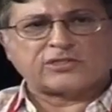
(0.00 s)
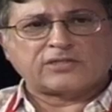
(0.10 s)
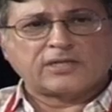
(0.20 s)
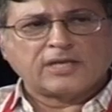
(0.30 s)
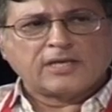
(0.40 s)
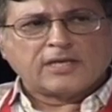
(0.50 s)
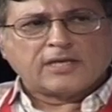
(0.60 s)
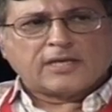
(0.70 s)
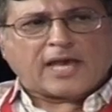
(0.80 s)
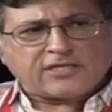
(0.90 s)
it.
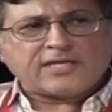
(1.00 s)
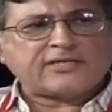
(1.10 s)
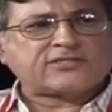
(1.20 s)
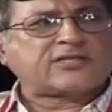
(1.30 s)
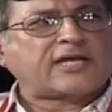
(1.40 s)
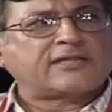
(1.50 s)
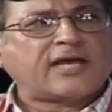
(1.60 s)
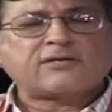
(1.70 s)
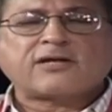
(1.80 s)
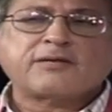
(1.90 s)
And yes, at
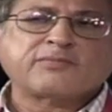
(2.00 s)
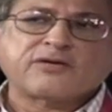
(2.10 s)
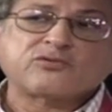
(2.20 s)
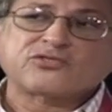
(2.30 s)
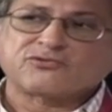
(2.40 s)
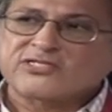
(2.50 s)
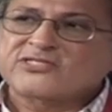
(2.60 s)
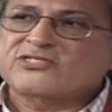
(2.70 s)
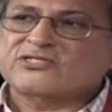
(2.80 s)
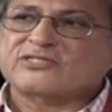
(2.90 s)
that time, there was
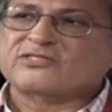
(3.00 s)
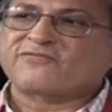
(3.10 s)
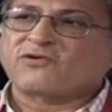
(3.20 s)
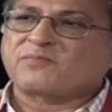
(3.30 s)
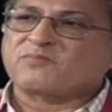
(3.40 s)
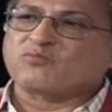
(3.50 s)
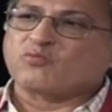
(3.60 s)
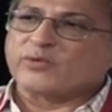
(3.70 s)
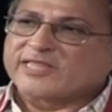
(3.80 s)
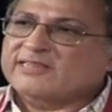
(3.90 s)
resistance
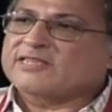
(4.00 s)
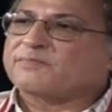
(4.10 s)
from within the